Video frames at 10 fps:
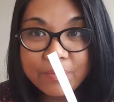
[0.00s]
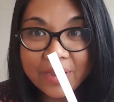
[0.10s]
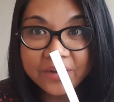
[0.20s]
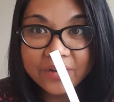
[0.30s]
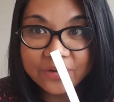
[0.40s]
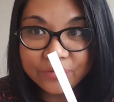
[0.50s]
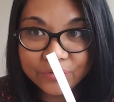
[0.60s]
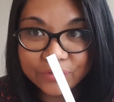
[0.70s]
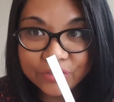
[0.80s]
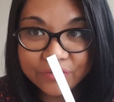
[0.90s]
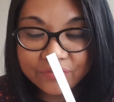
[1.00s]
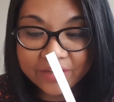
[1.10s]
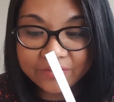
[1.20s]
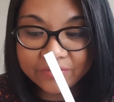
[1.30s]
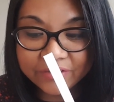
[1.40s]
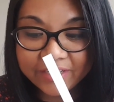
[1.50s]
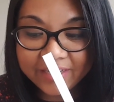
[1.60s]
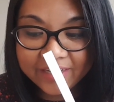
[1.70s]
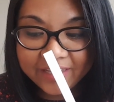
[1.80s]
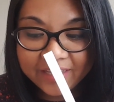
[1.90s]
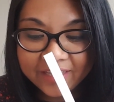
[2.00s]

Baccarat Rouge 540.